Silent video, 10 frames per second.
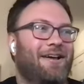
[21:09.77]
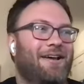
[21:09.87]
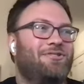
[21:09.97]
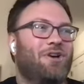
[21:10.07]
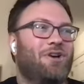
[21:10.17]

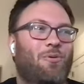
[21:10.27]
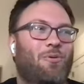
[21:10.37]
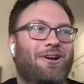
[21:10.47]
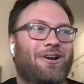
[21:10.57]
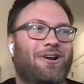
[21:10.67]
"Don't worry,
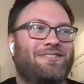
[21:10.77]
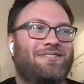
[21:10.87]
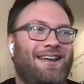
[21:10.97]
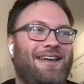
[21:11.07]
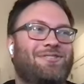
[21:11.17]
Sid,
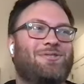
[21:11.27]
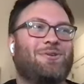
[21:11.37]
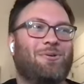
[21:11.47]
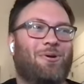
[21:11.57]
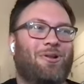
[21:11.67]
it's school.